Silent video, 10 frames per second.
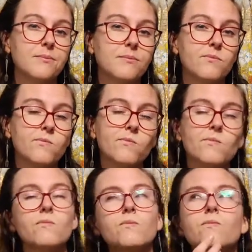
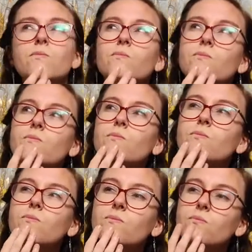
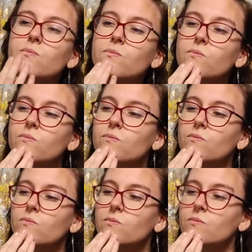
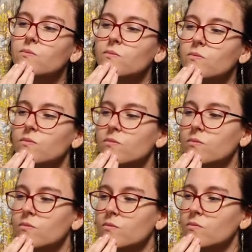
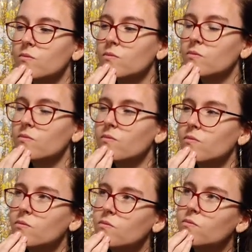
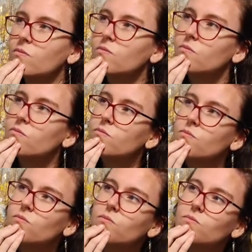
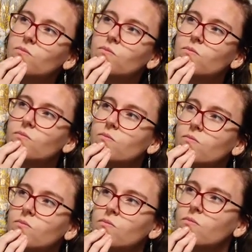
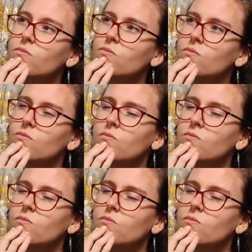Nobody speaks.